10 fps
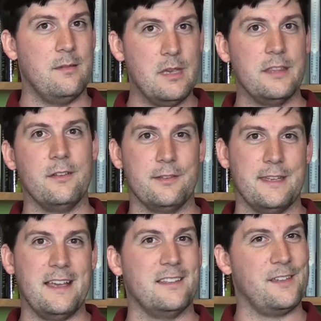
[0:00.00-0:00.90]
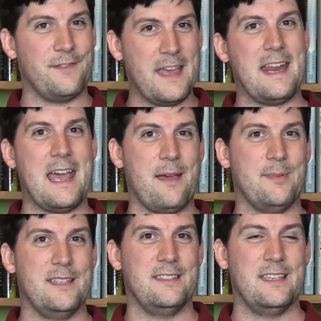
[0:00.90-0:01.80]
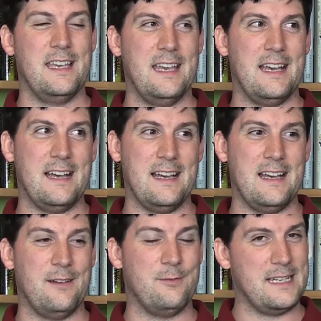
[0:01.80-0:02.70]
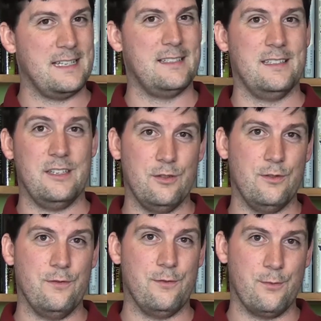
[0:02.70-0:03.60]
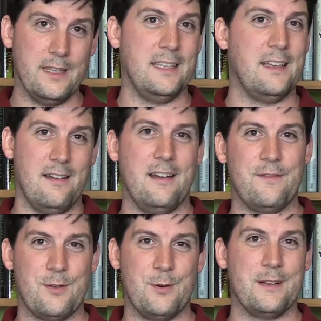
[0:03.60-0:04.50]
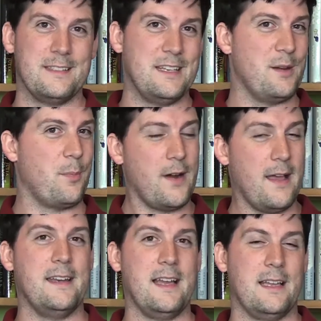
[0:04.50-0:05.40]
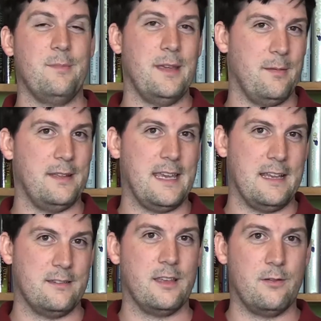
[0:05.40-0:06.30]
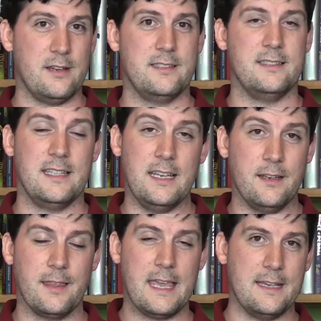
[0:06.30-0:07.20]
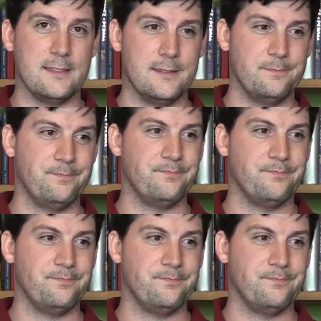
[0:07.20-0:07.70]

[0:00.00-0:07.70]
Mythos Tales, if that happens, you've really gone off course, and you're probably not going to be able to answer the questions at the end of the case.